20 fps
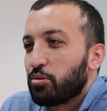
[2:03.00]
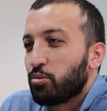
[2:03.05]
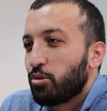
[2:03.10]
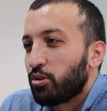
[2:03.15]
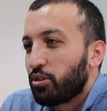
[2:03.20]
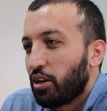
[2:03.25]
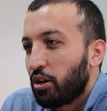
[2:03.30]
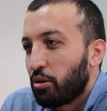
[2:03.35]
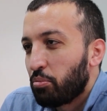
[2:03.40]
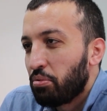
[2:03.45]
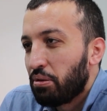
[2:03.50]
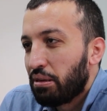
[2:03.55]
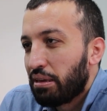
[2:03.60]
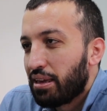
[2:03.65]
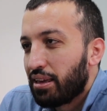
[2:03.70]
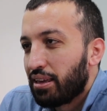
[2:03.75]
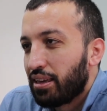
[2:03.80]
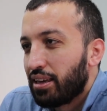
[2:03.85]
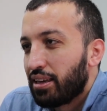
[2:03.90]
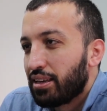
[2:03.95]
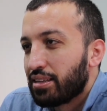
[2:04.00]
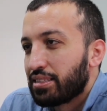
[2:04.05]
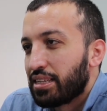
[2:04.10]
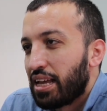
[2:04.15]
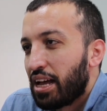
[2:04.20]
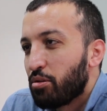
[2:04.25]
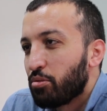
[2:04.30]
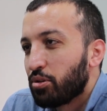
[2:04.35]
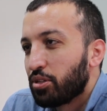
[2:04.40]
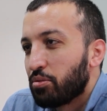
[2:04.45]
what RPA is,
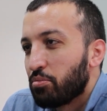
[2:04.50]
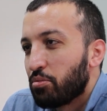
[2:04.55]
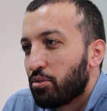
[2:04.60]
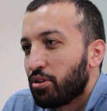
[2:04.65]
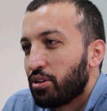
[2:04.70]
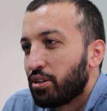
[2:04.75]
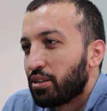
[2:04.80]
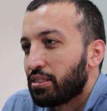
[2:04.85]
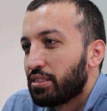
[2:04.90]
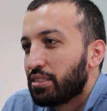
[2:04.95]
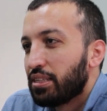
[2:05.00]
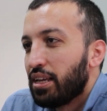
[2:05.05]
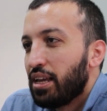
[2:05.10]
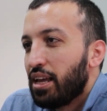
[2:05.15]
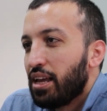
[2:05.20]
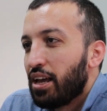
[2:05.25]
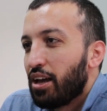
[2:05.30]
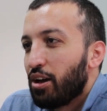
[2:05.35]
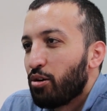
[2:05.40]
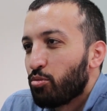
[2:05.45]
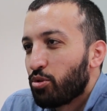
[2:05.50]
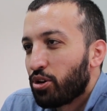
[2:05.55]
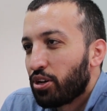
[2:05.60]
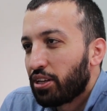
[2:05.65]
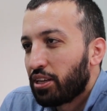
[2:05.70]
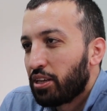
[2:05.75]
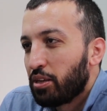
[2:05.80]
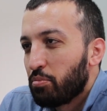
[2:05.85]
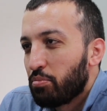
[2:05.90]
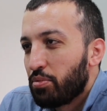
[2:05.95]
how it works, where
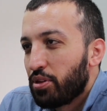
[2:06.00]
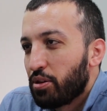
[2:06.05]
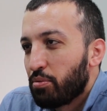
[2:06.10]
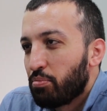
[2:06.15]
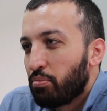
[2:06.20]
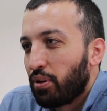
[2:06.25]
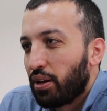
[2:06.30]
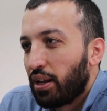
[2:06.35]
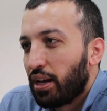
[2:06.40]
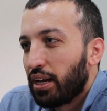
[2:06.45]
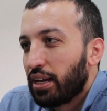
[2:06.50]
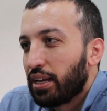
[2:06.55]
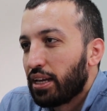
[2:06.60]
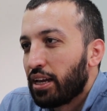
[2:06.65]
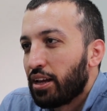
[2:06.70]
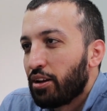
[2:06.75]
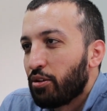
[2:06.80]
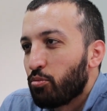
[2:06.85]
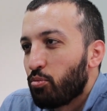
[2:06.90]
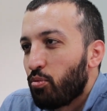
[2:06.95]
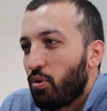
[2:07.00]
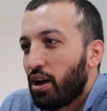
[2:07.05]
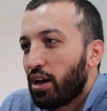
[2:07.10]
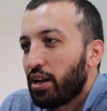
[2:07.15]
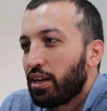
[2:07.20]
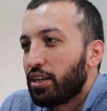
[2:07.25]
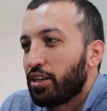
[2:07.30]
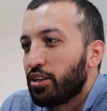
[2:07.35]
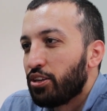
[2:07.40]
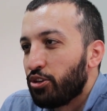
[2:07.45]
it can be applied, and why
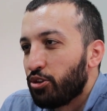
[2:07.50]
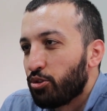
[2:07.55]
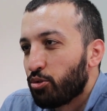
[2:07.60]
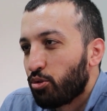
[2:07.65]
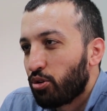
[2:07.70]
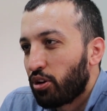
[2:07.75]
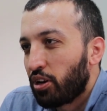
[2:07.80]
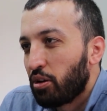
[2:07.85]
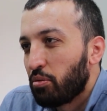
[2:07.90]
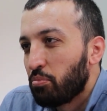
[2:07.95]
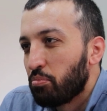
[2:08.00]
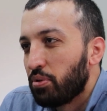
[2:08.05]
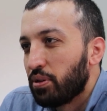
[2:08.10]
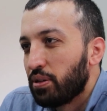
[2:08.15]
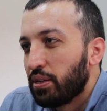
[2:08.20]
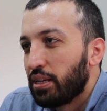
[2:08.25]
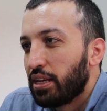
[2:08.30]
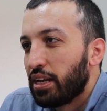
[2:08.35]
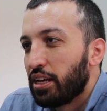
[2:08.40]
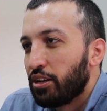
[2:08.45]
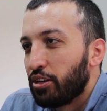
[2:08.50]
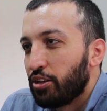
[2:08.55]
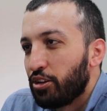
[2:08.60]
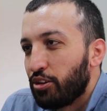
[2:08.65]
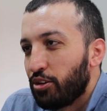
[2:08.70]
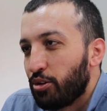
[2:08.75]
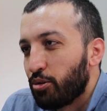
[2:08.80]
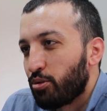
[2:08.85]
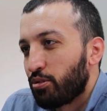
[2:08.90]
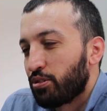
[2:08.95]
your company
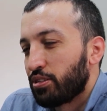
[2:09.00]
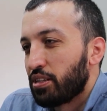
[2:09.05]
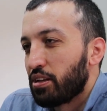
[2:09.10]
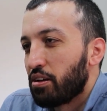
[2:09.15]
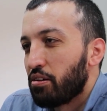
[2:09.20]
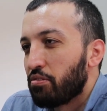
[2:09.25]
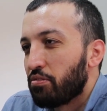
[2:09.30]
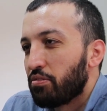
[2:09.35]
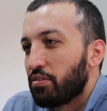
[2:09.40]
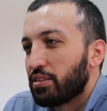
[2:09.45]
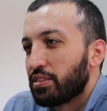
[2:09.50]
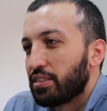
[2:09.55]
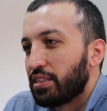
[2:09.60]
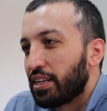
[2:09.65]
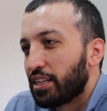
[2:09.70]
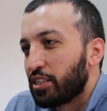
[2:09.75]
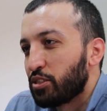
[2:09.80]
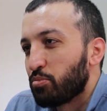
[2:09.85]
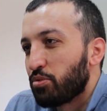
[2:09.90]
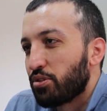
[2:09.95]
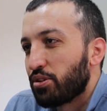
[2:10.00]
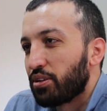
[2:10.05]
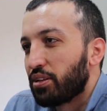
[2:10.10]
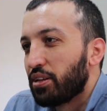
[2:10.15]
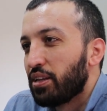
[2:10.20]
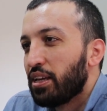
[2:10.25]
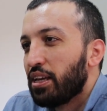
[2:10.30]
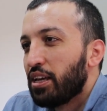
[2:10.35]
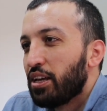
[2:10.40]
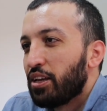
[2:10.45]
and yourself as an expert
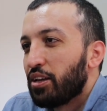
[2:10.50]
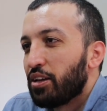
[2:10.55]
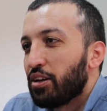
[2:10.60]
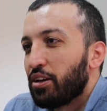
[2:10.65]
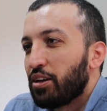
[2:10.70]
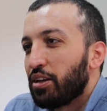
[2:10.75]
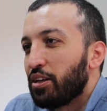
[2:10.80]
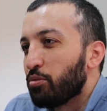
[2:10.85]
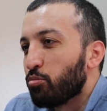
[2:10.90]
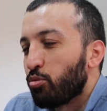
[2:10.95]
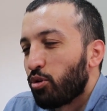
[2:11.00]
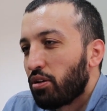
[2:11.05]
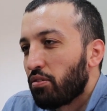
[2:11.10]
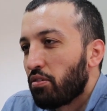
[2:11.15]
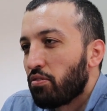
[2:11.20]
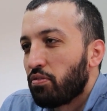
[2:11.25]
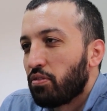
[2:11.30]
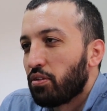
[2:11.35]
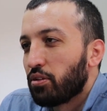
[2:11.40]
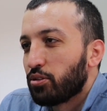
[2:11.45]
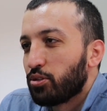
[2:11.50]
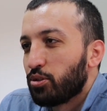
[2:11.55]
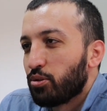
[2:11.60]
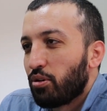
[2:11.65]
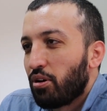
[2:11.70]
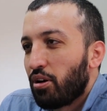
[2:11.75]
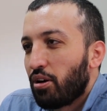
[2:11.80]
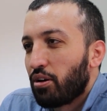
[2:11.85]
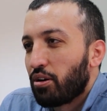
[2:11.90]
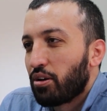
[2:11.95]
in whatever field
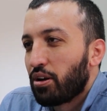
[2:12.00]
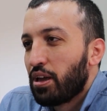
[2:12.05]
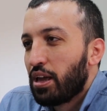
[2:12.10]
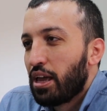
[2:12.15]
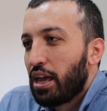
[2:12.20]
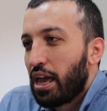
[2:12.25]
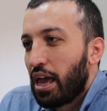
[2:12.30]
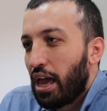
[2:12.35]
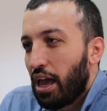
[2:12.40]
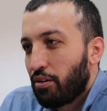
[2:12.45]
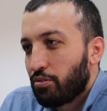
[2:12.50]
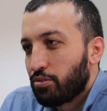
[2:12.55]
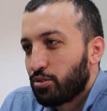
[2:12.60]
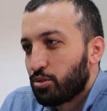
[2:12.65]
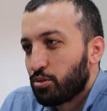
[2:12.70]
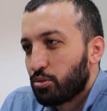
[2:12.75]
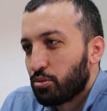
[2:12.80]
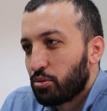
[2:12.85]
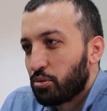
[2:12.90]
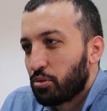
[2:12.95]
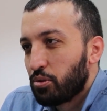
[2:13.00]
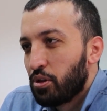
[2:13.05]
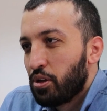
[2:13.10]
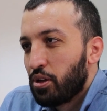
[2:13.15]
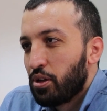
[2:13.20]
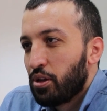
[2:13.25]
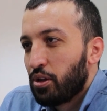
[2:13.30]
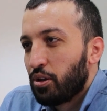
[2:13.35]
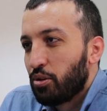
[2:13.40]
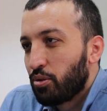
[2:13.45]
you are have to
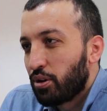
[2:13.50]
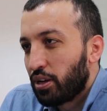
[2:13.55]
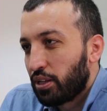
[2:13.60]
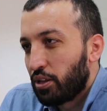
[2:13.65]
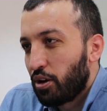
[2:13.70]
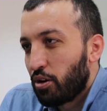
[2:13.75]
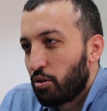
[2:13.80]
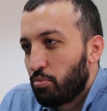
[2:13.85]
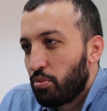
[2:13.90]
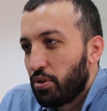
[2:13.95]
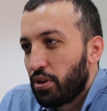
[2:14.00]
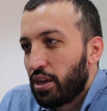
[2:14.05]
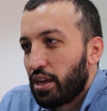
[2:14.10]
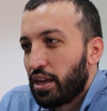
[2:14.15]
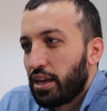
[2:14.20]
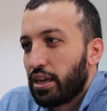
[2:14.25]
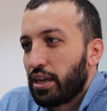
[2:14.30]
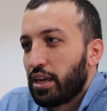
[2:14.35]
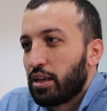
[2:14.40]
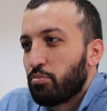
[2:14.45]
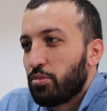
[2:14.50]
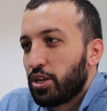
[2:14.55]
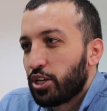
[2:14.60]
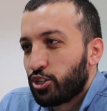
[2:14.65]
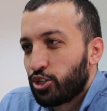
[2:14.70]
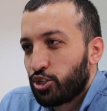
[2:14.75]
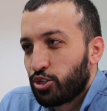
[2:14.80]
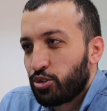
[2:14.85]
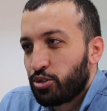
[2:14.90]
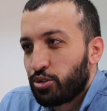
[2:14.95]
look at RPA and make
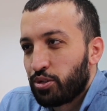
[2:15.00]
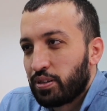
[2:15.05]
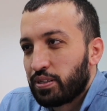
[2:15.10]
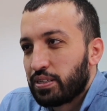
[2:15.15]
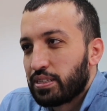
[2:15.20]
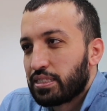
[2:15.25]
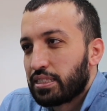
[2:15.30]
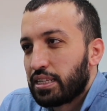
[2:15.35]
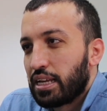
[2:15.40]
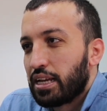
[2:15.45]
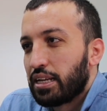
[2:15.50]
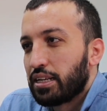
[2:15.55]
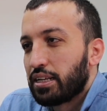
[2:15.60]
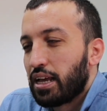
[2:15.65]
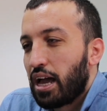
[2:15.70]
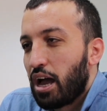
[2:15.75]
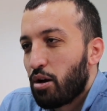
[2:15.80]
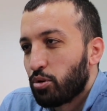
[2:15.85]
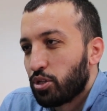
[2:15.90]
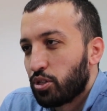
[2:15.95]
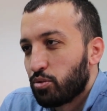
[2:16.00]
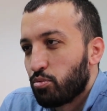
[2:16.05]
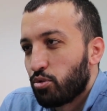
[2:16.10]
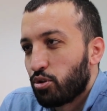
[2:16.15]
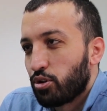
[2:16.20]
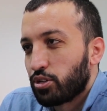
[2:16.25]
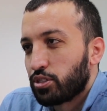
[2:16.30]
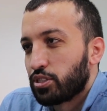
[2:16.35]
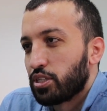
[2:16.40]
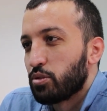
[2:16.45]
sure you understand how it
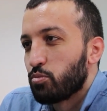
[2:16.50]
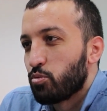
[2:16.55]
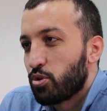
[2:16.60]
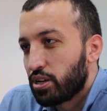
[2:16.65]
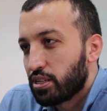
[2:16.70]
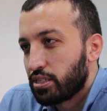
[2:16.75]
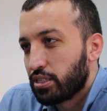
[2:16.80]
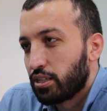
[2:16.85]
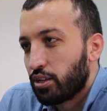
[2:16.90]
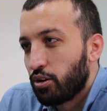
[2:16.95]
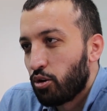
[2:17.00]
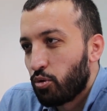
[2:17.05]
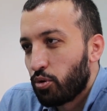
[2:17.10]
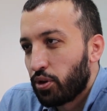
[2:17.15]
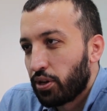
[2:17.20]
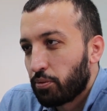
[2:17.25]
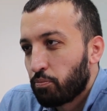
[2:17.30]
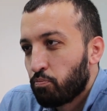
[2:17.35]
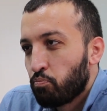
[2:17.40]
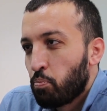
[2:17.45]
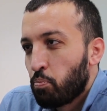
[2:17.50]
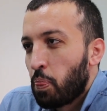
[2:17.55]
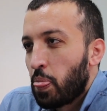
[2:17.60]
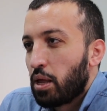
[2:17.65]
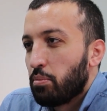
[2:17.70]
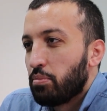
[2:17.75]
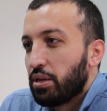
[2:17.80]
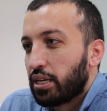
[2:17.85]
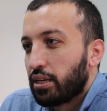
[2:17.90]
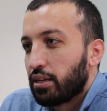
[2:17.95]
works and where is it going,
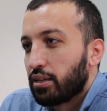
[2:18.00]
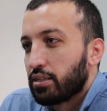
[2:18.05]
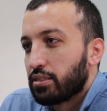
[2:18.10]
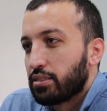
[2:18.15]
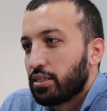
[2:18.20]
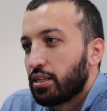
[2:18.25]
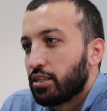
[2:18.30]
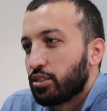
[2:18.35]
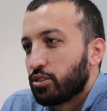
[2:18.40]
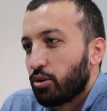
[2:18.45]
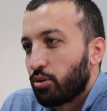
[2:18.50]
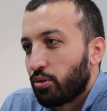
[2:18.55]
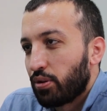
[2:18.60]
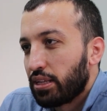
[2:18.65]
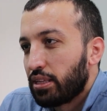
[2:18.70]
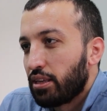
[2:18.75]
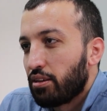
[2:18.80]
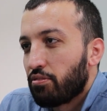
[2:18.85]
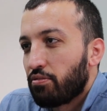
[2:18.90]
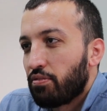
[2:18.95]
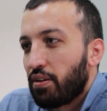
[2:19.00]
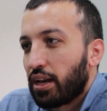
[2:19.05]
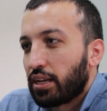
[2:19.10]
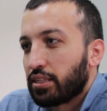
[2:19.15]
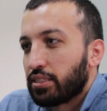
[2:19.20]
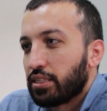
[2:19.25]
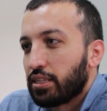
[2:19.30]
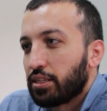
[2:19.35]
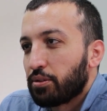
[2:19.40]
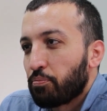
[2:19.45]
because it is already
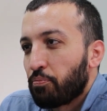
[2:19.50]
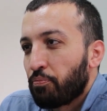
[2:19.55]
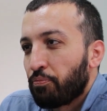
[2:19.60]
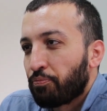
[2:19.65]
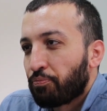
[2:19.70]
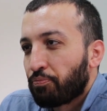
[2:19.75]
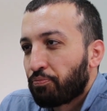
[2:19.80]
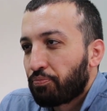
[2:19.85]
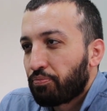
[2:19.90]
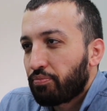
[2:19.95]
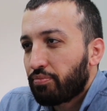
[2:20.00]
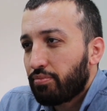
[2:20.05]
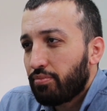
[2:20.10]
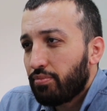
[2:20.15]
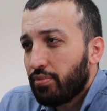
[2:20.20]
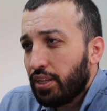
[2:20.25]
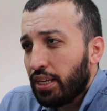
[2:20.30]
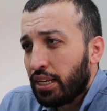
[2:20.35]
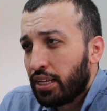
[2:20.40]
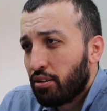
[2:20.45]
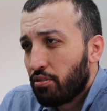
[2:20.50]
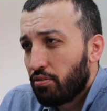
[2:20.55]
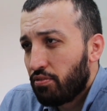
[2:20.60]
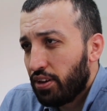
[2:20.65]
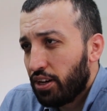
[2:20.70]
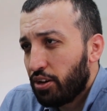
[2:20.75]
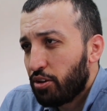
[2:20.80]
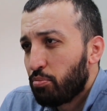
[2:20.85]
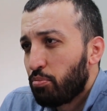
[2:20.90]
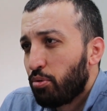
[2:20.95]
affecting in a
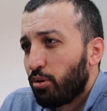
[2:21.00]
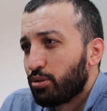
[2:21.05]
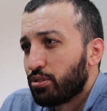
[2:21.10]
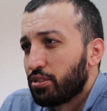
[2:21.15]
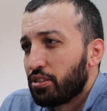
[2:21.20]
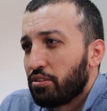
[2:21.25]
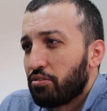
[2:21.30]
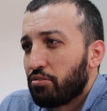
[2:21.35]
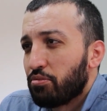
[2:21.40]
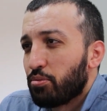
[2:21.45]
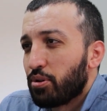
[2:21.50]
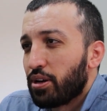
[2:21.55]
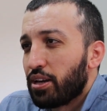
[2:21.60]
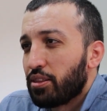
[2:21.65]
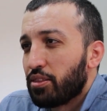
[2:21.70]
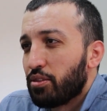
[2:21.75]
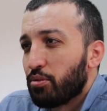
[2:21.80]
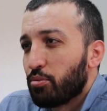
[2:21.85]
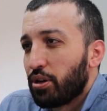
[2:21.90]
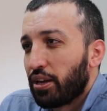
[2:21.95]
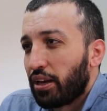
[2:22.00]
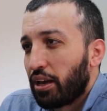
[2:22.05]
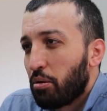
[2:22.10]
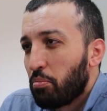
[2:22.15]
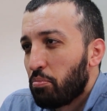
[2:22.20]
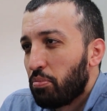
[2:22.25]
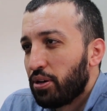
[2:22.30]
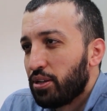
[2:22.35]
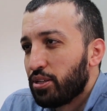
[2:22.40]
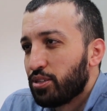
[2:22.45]
very positive way the way
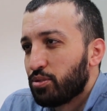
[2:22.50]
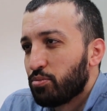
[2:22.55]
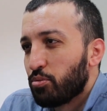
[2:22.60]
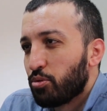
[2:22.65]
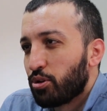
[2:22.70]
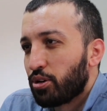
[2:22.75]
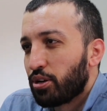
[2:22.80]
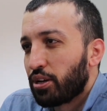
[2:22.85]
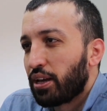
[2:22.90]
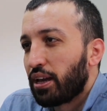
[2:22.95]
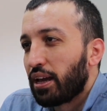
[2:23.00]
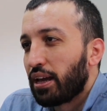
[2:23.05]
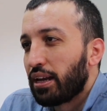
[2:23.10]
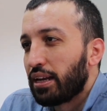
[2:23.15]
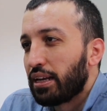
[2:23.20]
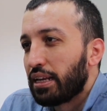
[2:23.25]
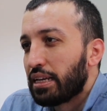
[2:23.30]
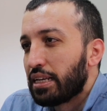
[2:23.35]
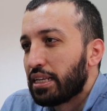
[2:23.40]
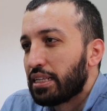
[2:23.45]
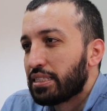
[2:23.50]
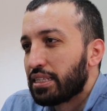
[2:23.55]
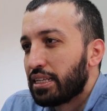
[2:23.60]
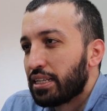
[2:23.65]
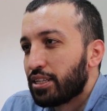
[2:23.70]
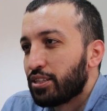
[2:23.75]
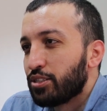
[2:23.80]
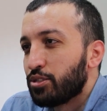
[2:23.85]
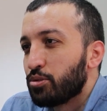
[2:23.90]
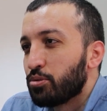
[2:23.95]
companies work, and it's going
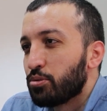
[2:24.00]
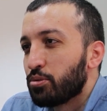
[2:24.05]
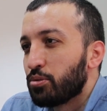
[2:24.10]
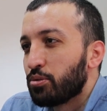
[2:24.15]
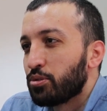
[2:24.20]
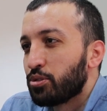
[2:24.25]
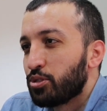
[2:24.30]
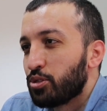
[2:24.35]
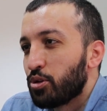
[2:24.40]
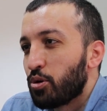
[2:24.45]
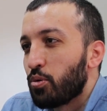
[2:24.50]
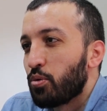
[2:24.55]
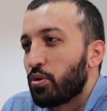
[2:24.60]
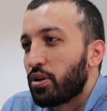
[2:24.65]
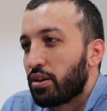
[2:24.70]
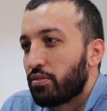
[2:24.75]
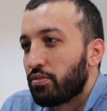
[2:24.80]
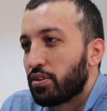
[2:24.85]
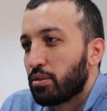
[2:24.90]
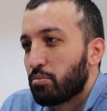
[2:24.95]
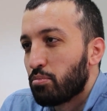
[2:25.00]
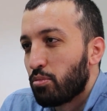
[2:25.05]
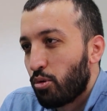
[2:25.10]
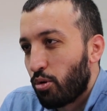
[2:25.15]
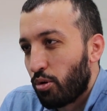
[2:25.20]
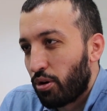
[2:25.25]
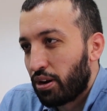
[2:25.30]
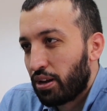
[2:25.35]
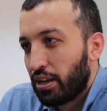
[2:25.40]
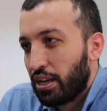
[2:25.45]
to do so even
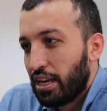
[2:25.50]
more.